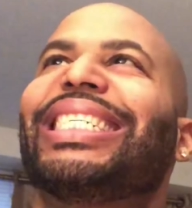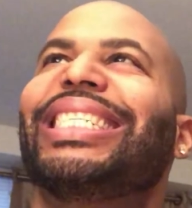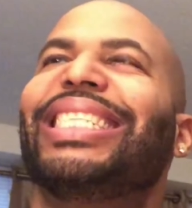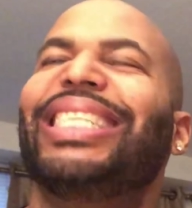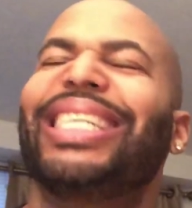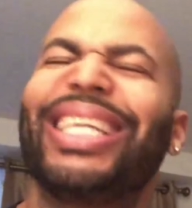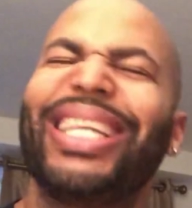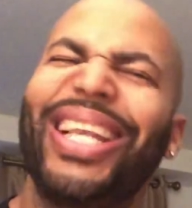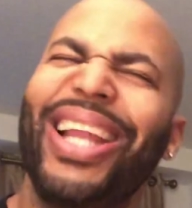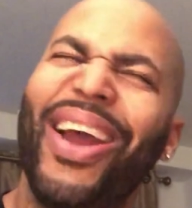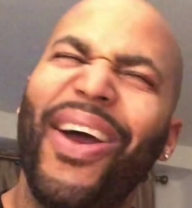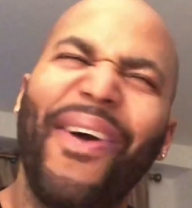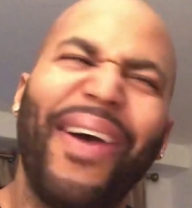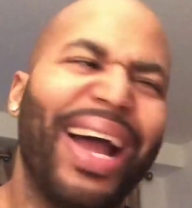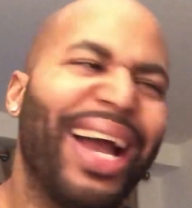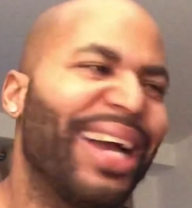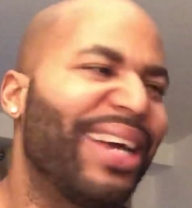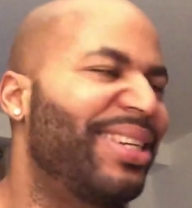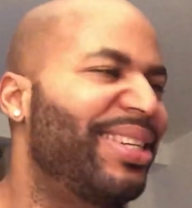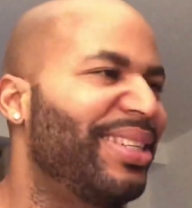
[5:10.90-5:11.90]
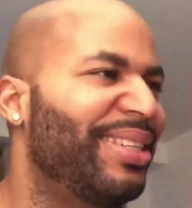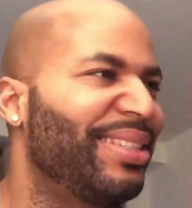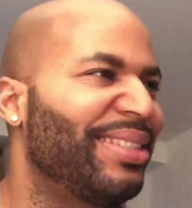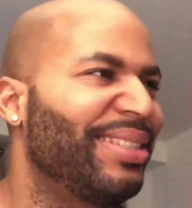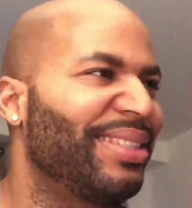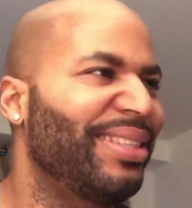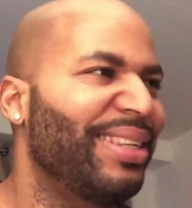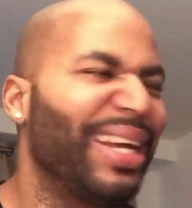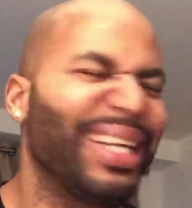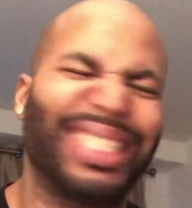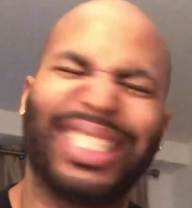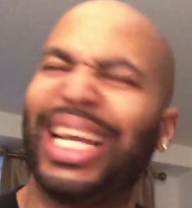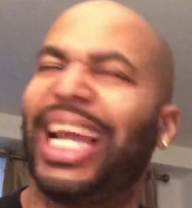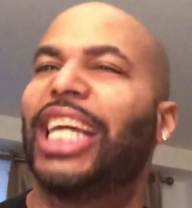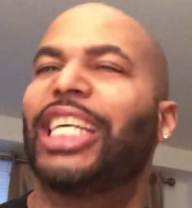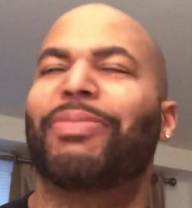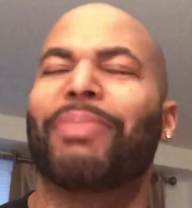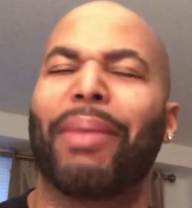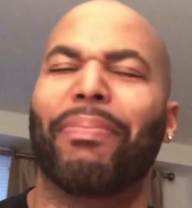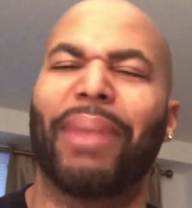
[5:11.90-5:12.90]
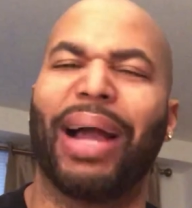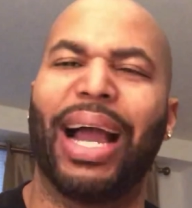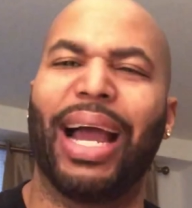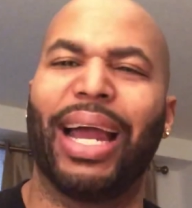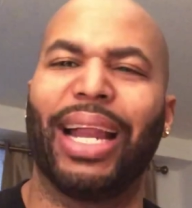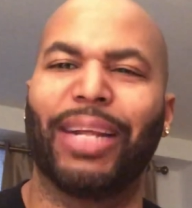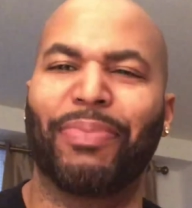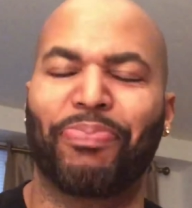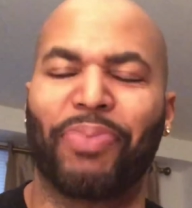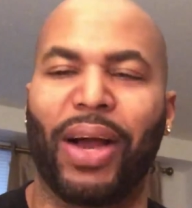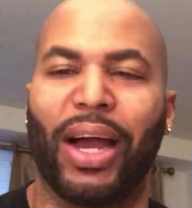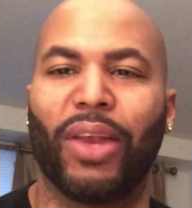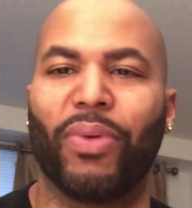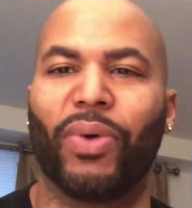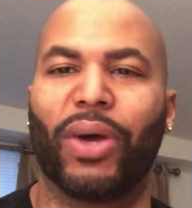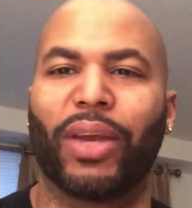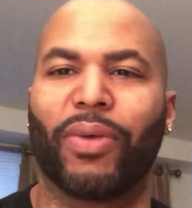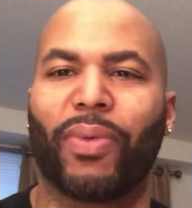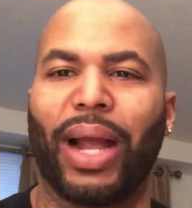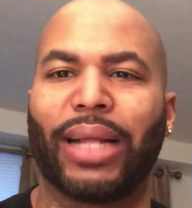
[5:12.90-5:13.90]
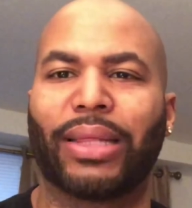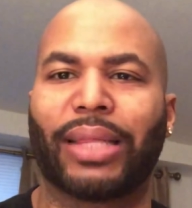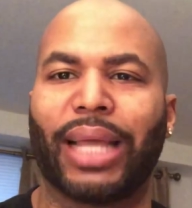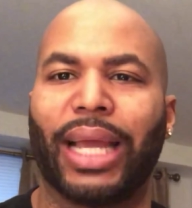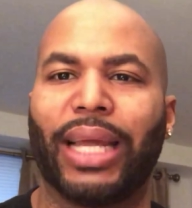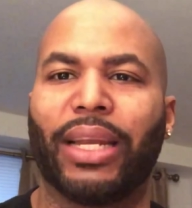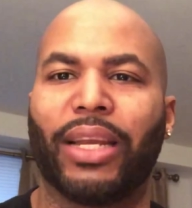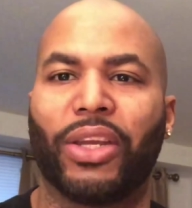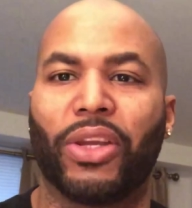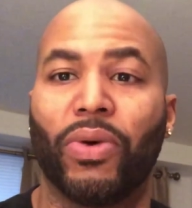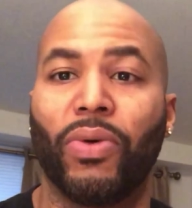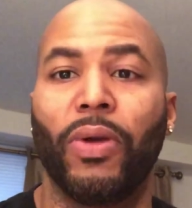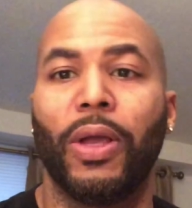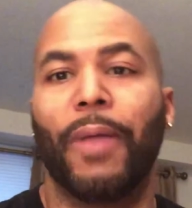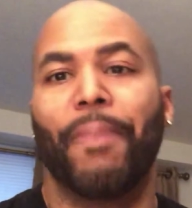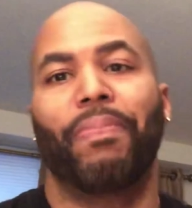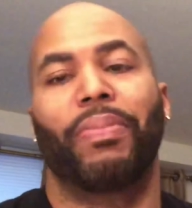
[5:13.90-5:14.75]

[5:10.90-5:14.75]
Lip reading: you know, I changed my mind. That probably wasn't the right thing to do.